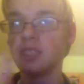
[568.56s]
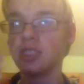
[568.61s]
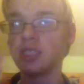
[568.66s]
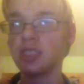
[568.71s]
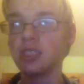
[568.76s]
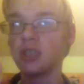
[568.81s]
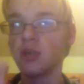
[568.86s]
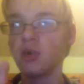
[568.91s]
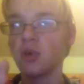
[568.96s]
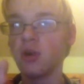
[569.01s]

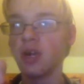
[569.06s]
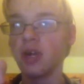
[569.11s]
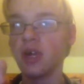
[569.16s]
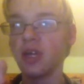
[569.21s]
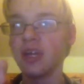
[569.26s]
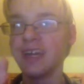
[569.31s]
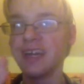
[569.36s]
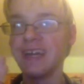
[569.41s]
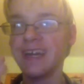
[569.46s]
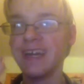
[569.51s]

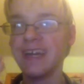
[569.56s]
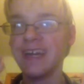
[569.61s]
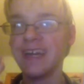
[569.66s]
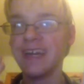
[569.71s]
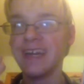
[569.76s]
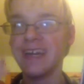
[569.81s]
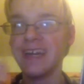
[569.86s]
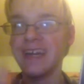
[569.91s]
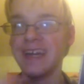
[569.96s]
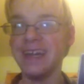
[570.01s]
Sword,
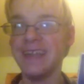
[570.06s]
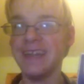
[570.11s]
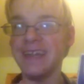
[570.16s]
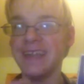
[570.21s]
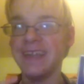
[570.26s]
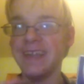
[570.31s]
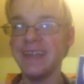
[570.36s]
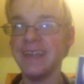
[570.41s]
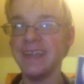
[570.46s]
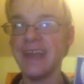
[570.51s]

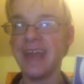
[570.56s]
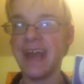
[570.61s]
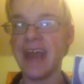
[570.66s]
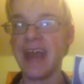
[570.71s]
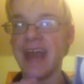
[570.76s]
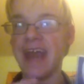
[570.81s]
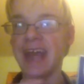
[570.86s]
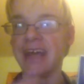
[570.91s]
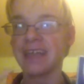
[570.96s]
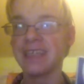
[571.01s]

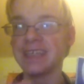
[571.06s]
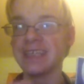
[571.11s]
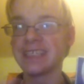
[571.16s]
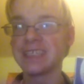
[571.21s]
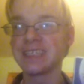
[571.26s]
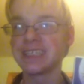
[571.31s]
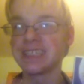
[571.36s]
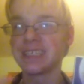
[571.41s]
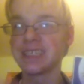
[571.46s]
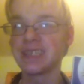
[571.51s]
yeah,
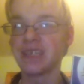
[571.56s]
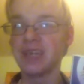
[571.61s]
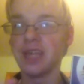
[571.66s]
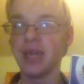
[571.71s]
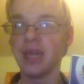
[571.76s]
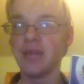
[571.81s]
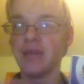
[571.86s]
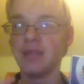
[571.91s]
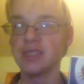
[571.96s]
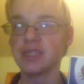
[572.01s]
this
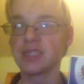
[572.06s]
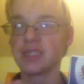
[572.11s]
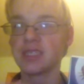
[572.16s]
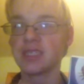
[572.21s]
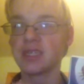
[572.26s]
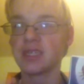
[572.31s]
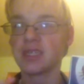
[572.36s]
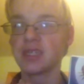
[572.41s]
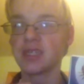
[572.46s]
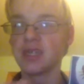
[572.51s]
game is
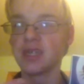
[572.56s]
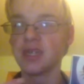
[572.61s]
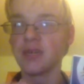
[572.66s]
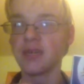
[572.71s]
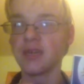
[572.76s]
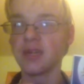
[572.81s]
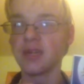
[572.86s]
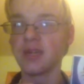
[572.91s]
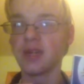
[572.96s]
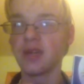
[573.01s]
going to
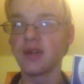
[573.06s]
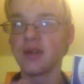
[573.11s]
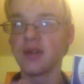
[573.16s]
be a